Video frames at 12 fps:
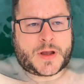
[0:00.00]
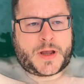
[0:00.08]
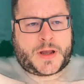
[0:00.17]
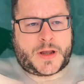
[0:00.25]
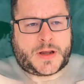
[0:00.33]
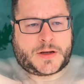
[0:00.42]

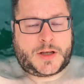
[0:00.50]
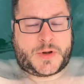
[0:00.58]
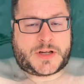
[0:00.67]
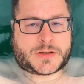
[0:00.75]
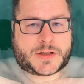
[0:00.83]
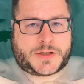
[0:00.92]
And he
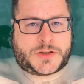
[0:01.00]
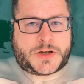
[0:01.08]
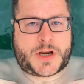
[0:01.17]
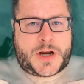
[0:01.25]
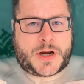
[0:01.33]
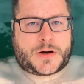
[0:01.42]
basically
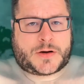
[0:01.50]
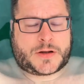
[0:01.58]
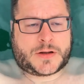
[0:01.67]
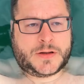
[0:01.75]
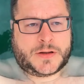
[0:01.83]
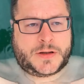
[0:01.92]
shared
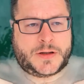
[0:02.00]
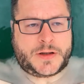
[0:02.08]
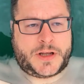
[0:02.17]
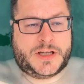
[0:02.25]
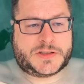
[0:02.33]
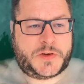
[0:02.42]

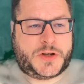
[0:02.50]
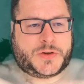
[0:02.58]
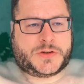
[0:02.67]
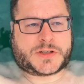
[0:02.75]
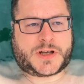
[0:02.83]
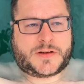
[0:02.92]
his
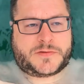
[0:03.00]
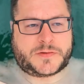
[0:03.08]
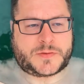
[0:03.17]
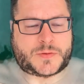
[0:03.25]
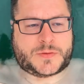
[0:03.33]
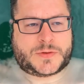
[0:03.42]
views of
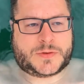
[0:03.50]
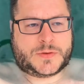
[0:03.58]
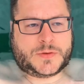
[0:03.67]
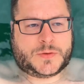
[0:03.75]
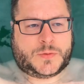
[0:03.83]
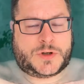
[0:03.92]

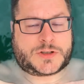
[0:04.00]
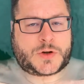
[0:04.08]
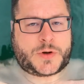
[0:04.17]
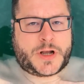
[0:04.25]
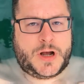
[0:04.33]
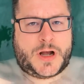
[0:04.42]
what's
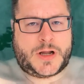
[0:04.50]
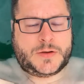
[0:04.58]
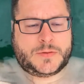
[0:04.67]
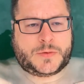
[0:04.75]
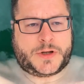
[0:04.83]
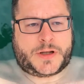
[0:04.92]
going
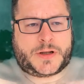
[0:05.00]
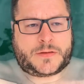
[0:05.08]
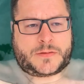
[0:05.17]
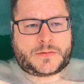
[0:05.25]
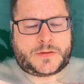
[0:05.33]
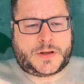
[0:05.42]
on
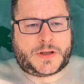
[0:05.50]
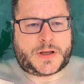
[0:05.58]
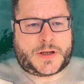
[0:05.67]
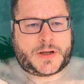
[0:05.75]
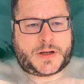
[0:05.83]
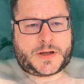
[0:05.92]
with the,
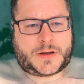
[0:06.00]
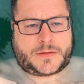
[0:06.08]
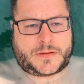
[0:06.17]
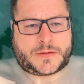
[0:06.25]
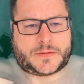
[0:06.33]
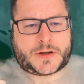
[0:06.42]
uh,
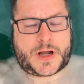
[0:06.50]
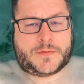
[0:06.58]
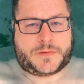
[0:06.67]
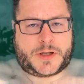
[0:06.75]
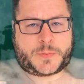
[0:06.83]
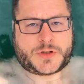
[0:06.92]
the, the
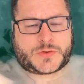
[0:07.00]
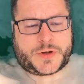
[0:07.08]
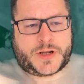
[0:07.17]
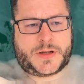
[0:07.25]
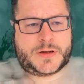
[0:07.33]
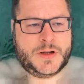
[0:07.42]
conflict
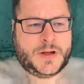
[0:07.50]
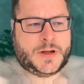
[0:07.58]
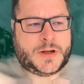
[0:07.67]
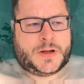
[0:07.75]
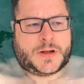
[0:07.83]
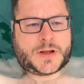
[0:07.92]
between
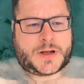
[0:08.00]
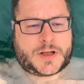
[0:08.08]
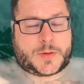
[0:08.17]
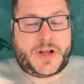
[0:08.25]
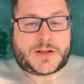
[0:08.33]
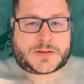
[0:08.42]

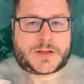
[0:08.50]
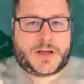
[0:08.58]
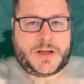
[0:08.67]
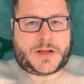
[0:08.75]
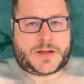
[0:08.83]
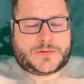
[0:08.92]
uh,
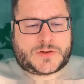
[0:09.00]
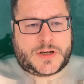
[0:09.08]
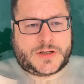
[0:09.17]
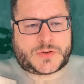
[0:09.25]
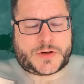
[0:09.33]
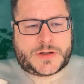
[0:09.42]
Palestinians and
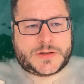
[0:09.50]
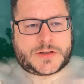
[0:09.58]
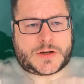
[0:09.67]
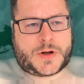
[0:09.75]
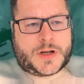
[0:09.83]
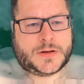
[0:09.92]
Israel and
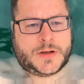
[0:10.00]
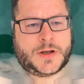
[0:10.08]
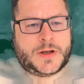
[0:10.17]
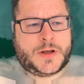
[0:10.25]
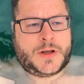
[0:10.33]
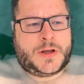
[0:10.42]
so on.
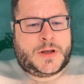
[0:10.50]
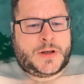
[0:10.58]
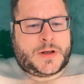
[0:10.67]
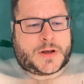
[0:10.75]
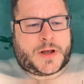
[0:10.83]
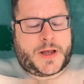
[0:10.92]

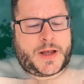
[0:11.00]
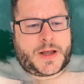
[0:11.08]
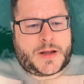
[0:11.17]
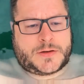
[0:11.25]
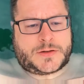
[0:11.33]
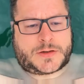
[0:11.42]

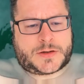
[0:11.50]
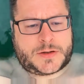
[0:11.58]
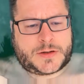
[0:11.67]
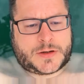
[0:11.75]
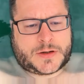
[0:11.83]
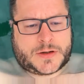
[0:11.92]
And
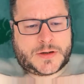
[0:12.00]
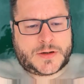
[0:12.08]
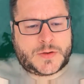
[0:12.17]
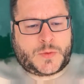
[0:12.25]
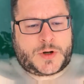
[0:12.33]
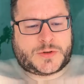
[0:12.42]

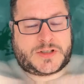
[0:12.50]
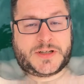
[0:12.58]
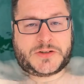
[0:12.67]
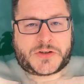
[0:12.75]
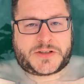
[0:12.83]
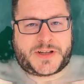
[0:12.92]
what was
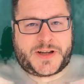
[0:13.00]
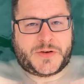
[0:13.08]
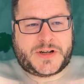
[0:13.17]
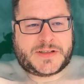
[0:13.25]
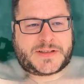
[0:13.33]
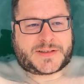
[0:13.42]
interesting
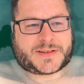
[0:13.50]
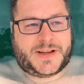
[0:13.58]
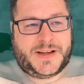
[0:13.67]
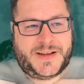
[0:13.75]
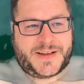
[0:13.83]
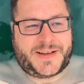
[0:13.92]
was
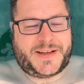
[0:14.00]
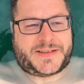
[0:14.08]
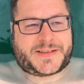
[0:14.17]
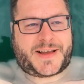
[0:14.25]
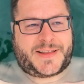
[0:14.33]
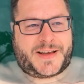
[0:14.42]
he
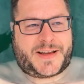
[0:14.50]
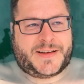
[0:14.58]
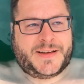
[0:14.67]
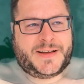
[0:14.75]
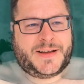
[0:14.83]
said that